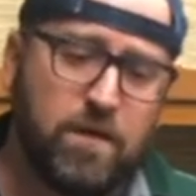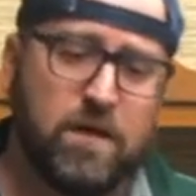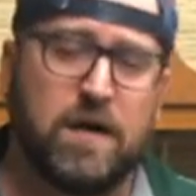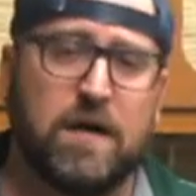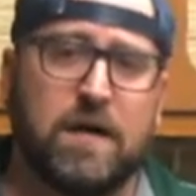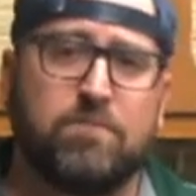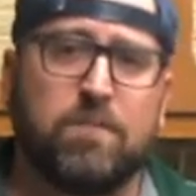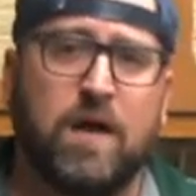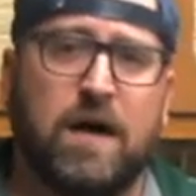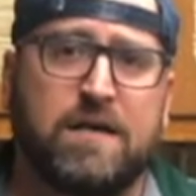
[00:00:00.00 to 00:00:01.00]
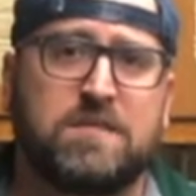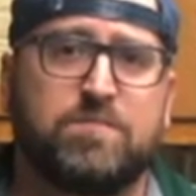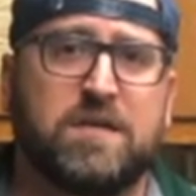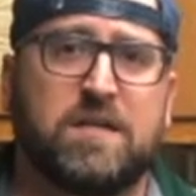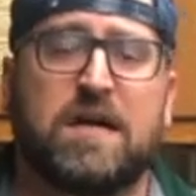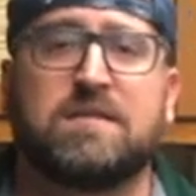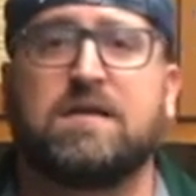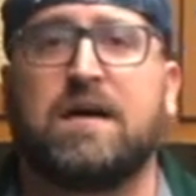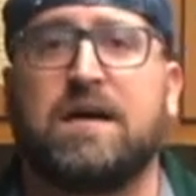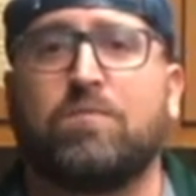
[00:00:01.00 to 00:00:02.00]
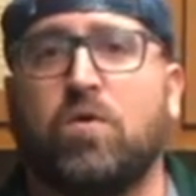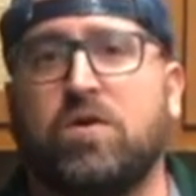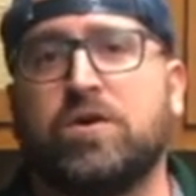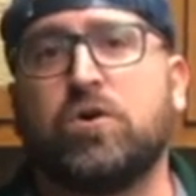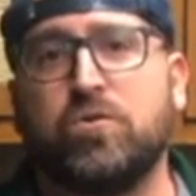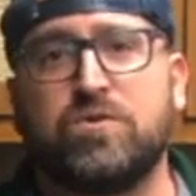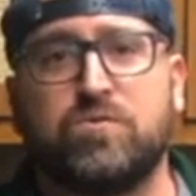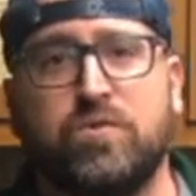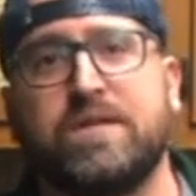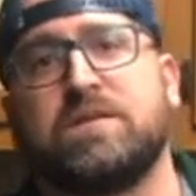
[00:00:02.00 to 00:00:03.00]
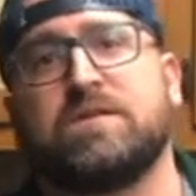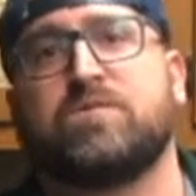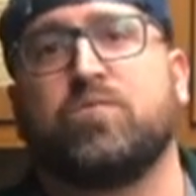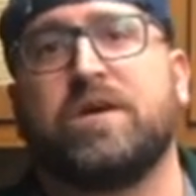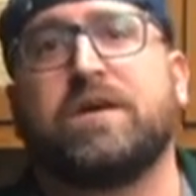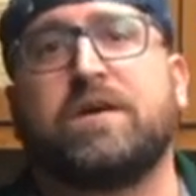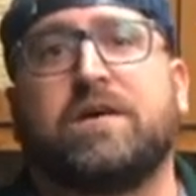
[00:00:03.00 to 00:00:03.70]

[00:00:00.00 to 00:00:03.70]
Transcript: uh, I spent a lot of time on Hootsuite this week.